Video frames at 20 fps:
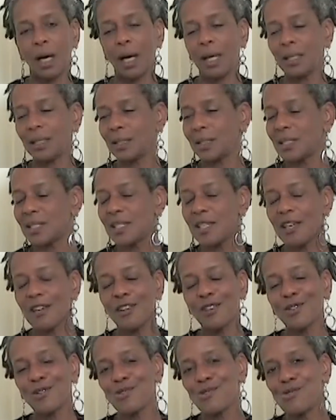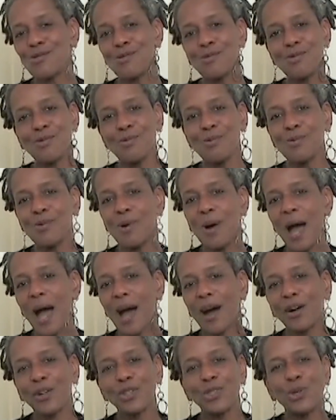I didn't tell you
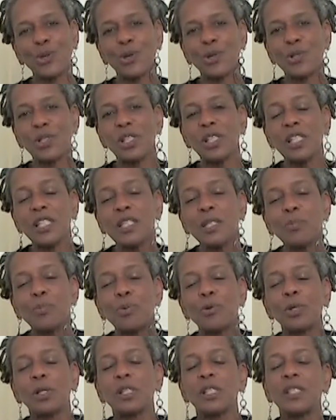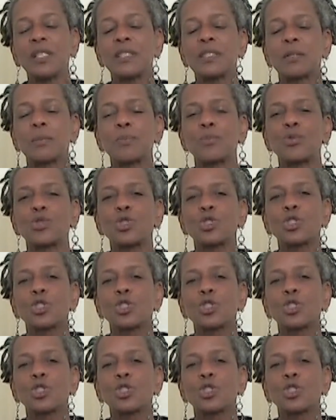how your liberalism